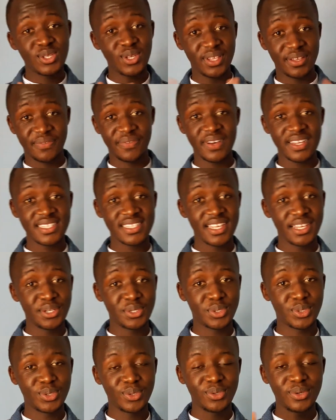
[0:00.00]
So the first thing
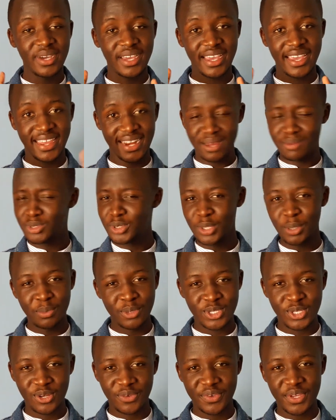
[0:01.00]
to do, and I'm sure
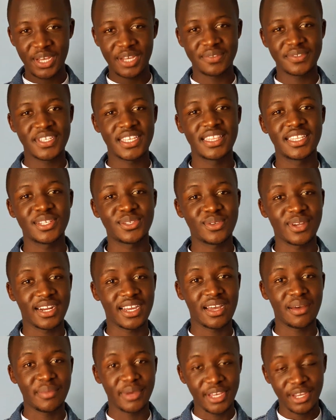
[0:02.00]
most of you have seen this one
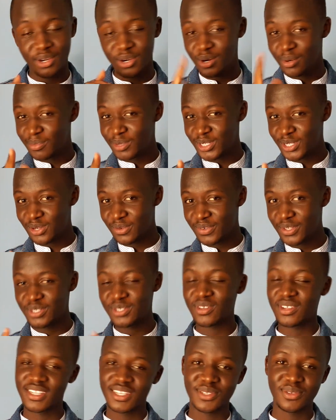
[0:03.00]
coming, or most of you
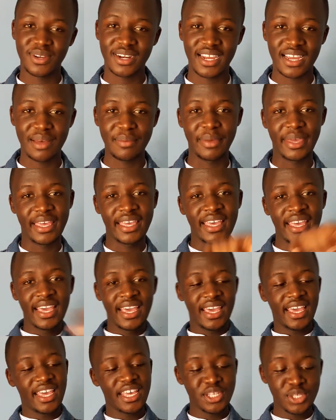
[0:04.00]
saw this one coming,
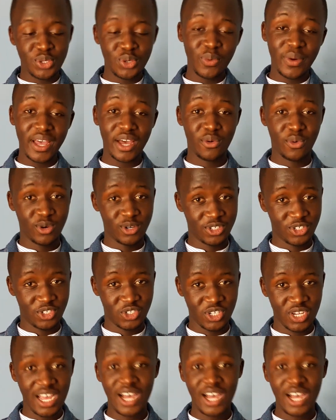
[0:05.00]
is to wear a watch.